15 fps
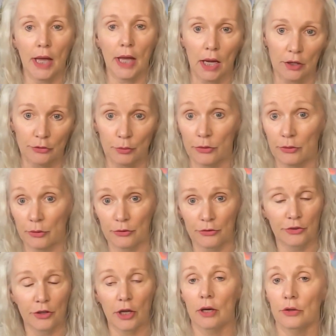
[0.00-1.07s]
X, whether
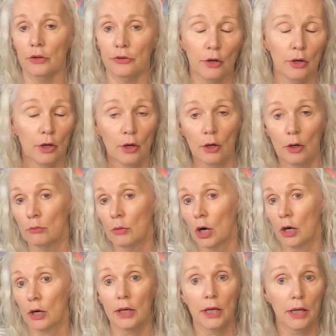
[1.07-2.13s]
it's sales,
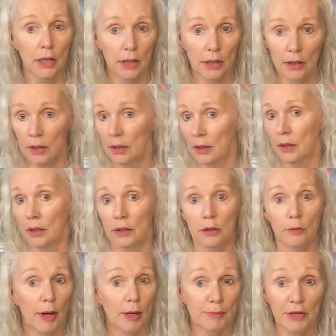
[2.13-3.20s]
marketing.
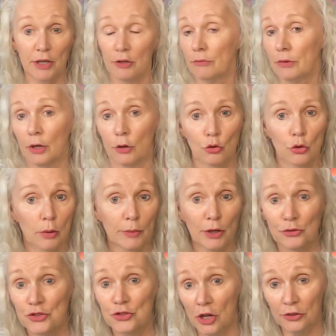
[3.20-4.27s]
You might be in,
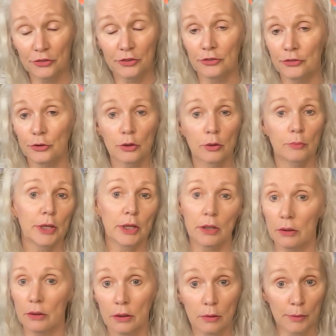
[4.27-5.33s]
criminal justice. You could
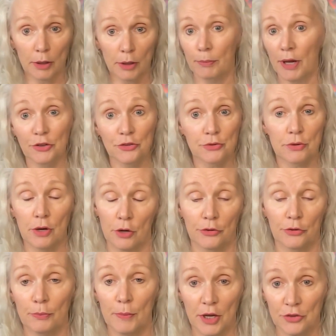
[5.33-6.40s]
be a pastry
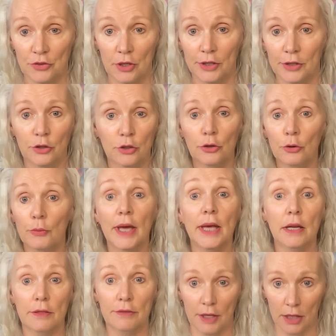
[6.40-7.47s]
arts major. Like, you could do
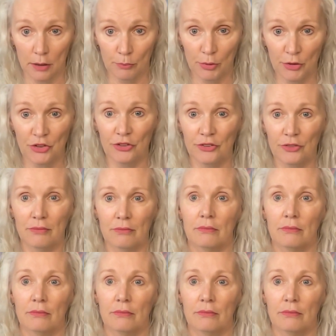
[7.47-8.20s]
anything, but just